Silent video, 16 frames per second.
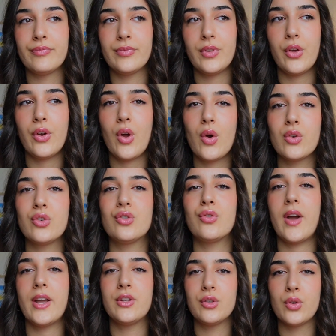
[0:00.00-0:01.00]
you know,
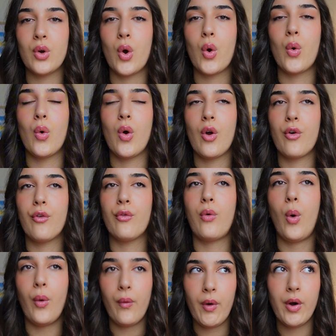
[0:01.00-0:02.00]
try to go
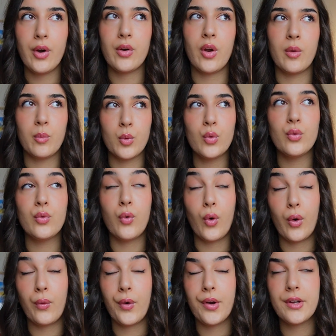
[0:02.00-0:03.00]
forward and move
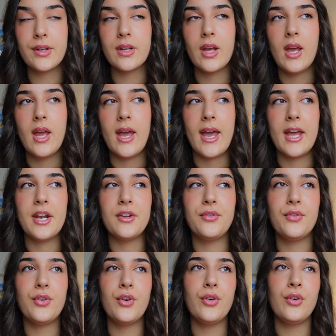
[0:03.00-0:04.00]
forward. And
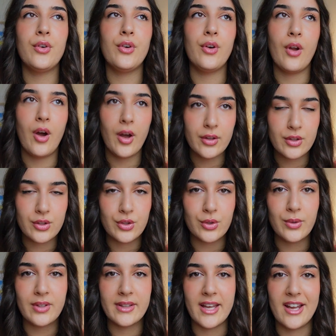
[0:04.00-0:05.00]
if you're not
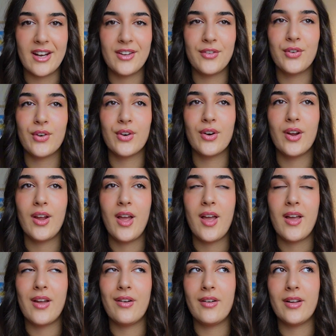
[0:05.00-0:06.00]
doing that, if
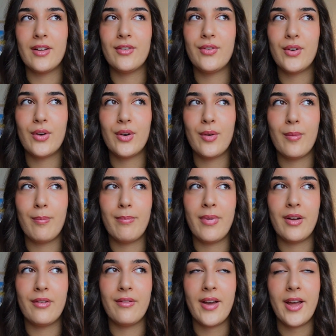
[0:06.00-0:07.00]
you're
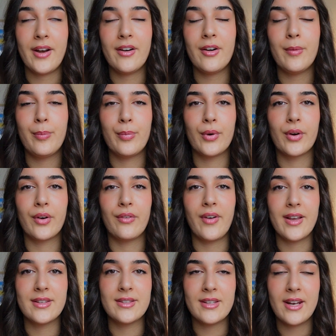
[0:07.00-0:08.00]
rather
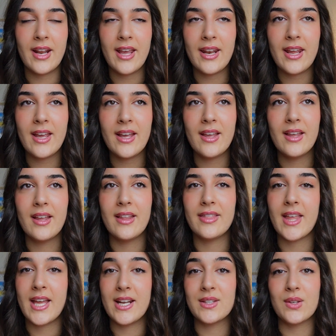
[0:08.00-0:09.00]
procrastinating,
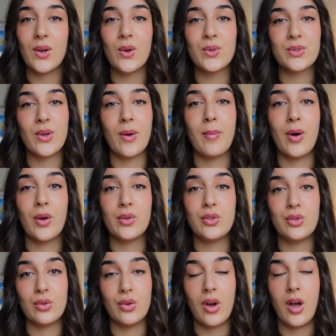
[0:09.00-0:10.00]
then it's also
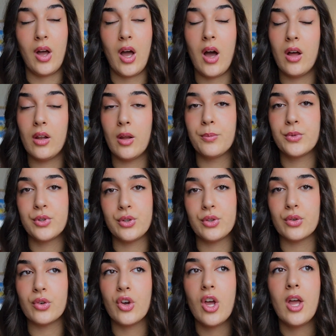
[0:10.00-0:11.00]
about you, all up to
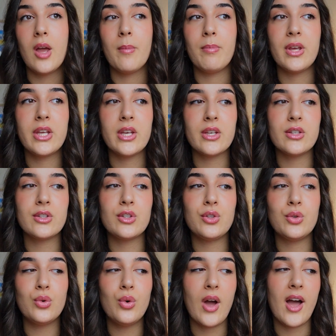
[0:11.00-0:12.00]
you, because
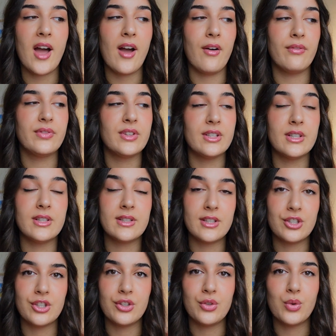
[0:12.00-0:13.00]
you have the
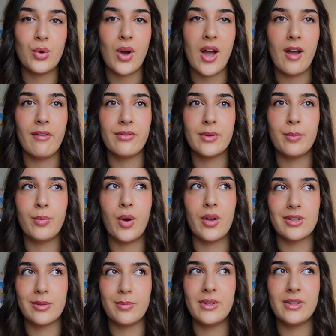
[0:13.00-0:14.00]
decision, you have the
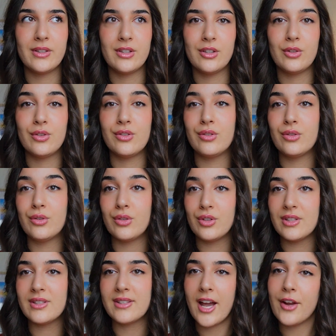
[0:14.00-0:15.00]
possibility to
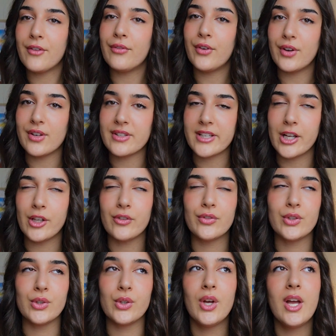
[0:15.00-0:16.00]
decide for
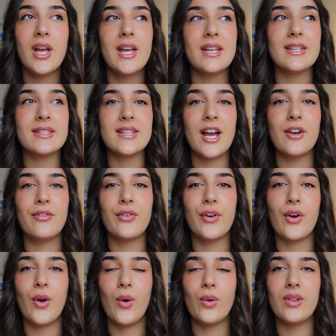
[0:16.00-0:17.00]
yourself, to decide
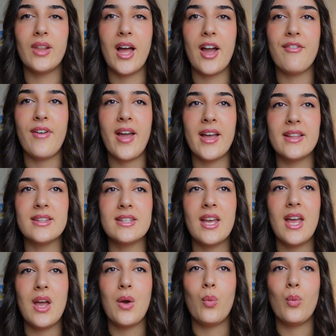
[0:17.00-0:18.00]
for your own life. And
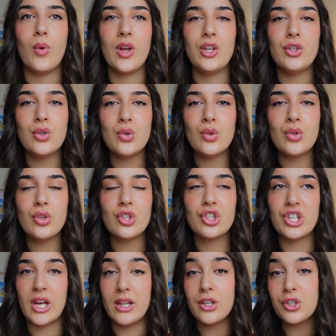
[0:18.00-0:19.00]
when you
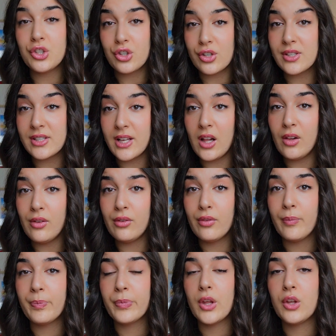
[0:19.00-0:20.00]
challenge
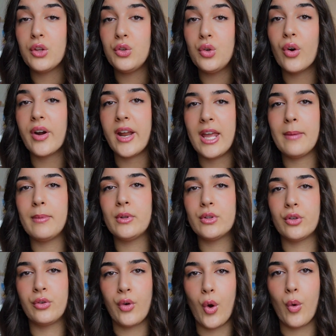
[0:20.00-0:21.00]
yourself, you are able
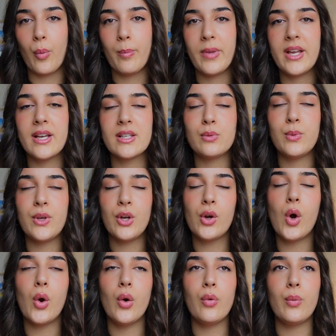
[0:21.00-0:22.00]
to grow, because we
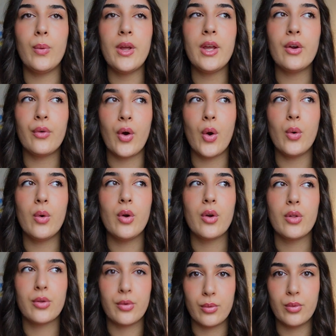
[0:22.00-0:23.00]

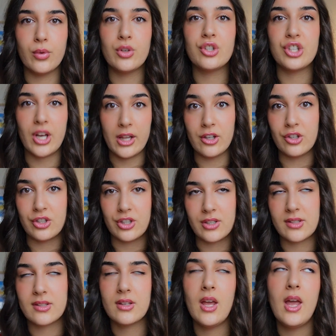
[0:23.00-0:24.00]
grow through
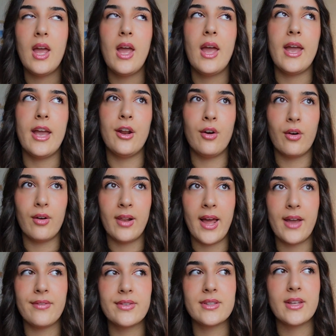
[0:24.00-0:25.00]
challenges in our
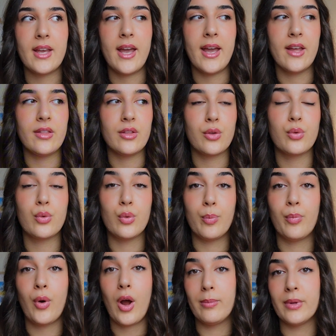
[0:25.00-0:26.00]
lives and
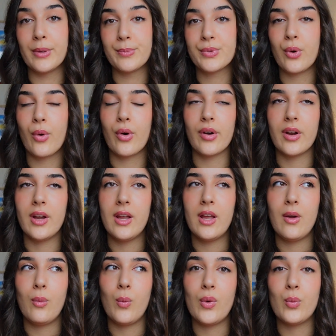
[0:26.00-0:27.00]
through problems, or
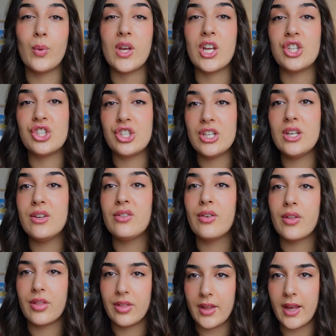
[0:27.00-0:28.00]
when we
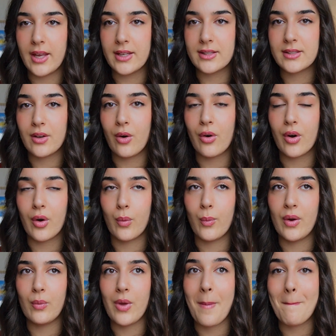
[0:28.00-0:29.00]
achieve things, or
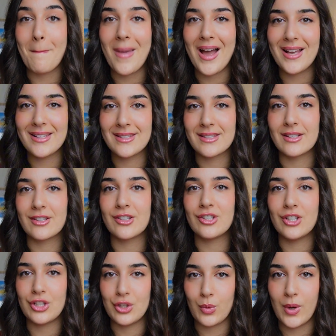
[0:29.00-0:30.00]
when we master
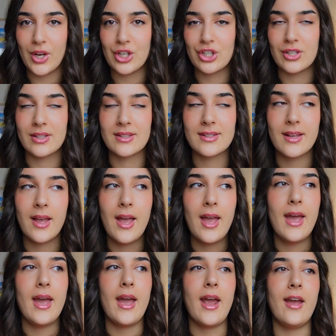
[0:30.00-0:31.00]
situations.
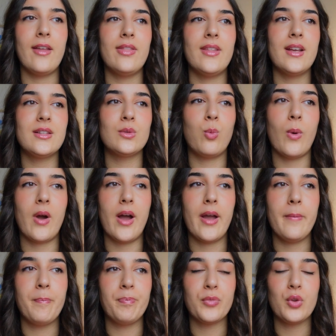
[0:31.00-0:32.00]
And that's
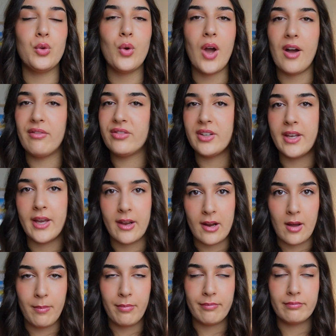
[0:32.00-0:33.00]
why you have to get
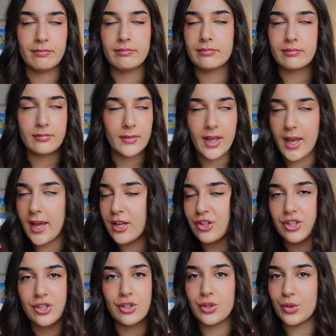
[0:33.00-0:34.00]
up
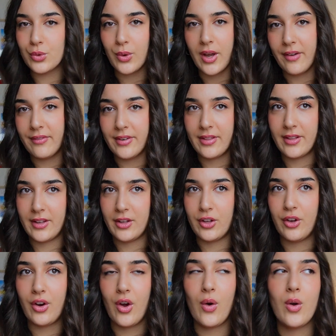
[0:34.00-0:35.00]
and just do
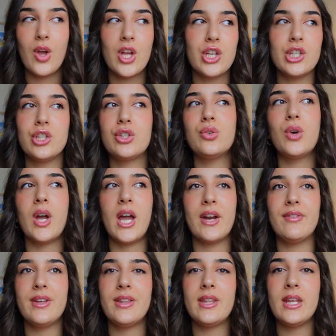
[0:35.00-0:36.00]
everything, you know. Just do
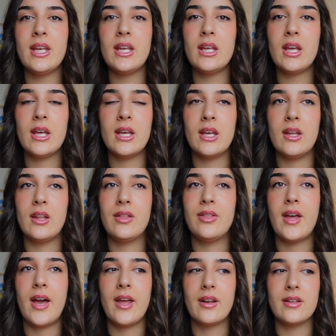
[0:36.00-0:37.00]

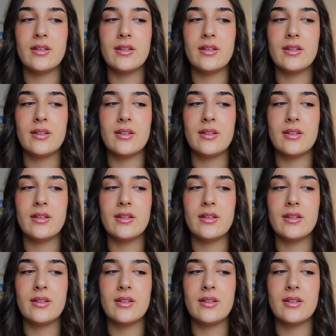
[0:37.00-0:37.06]
everything that